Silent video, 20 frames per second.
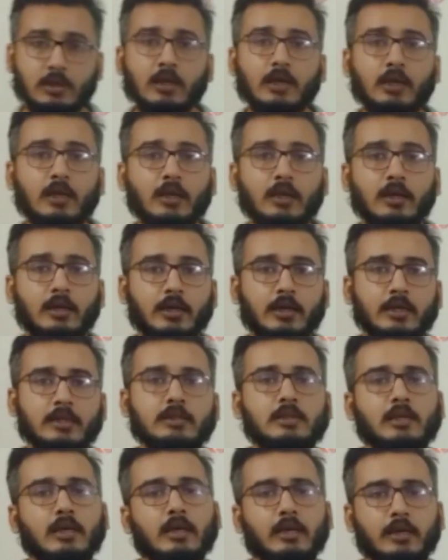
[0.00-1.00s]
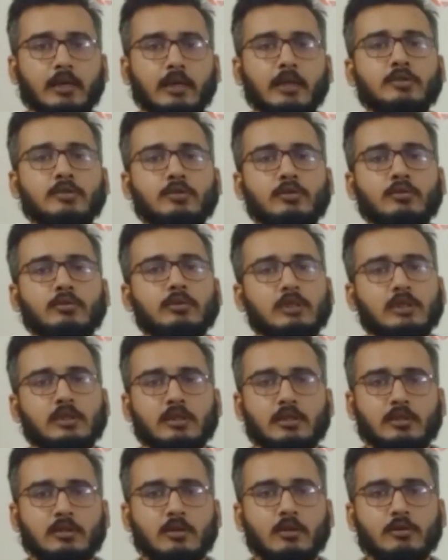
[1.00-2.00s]
it into the
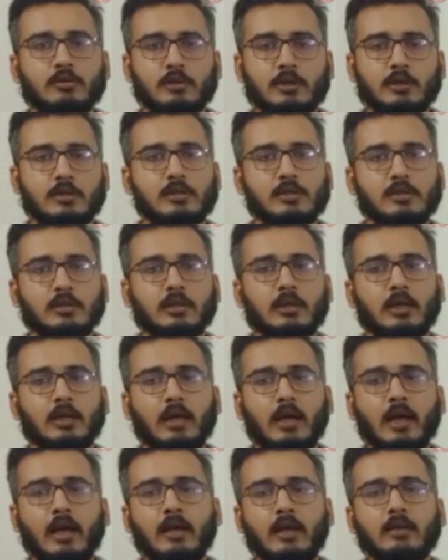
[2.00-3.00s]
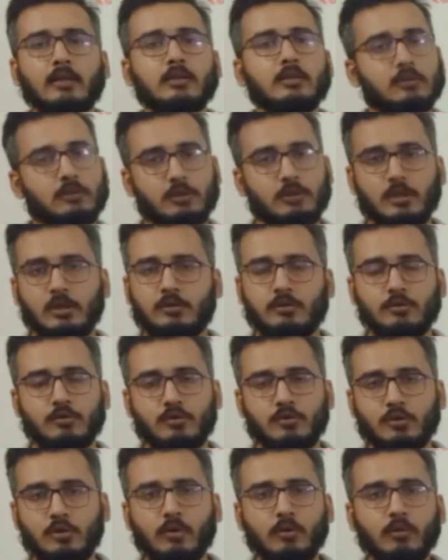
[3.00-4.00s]
disclosures and just to
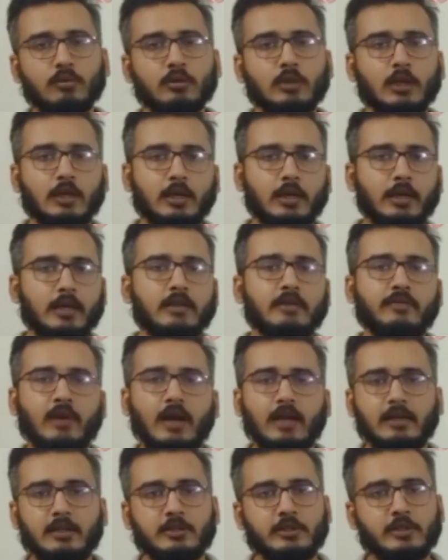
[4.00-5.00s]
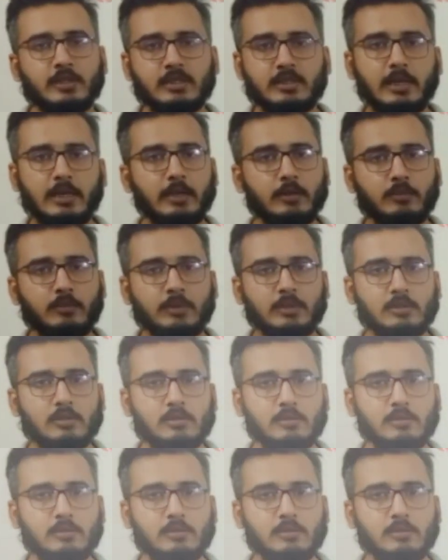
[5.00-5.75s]
show in the financial statements.